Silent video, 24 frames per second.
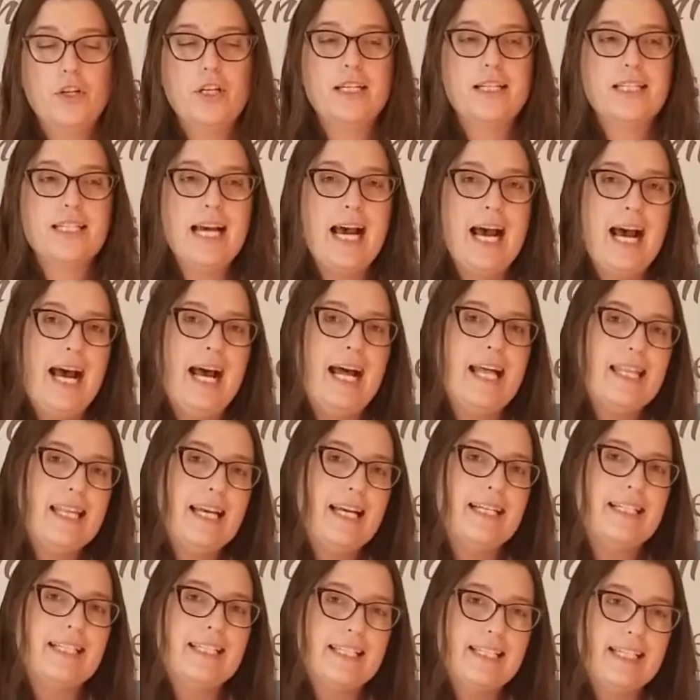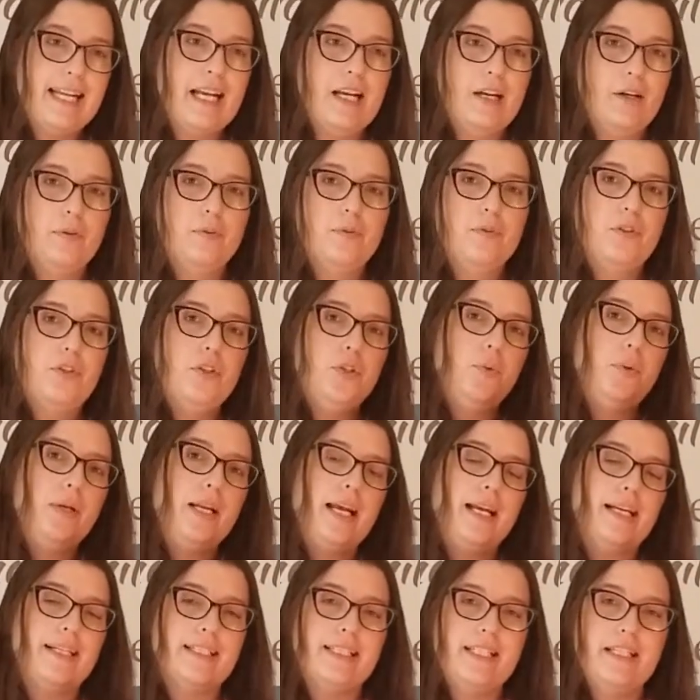going to tie that sound to an
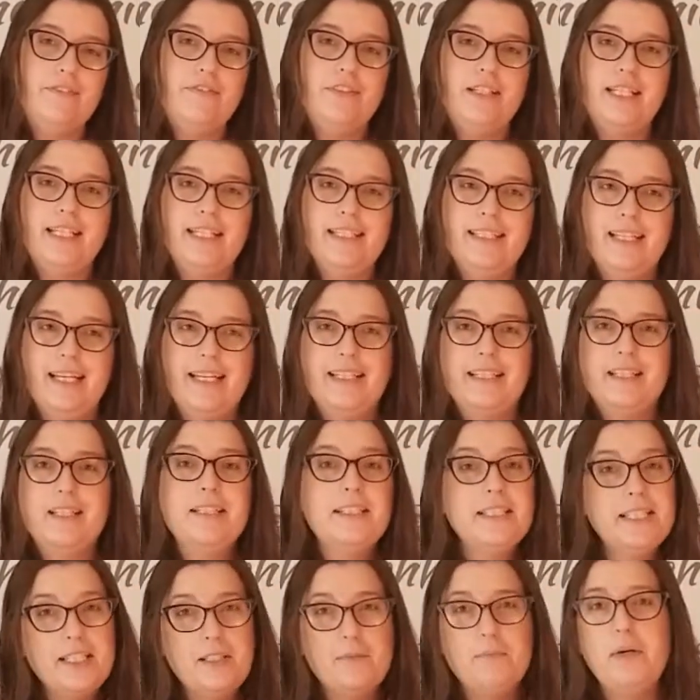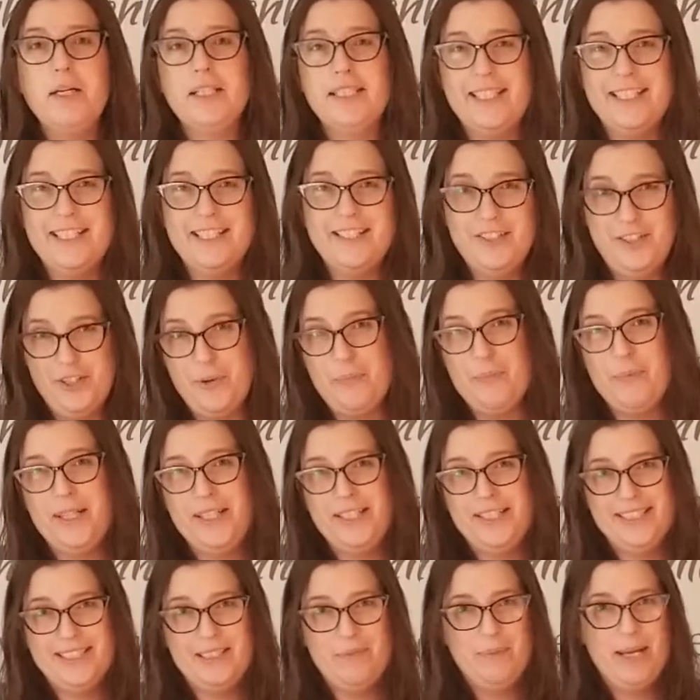activity, like the little monkeys jumping
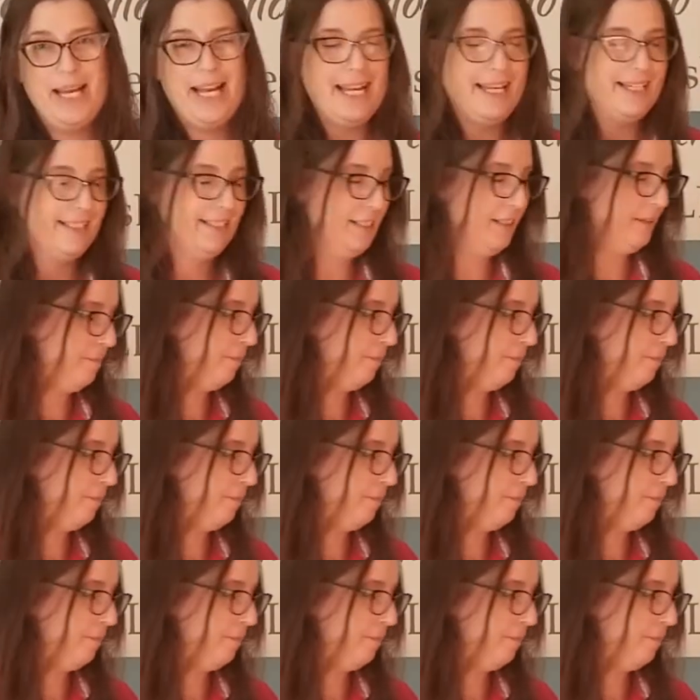on the bed.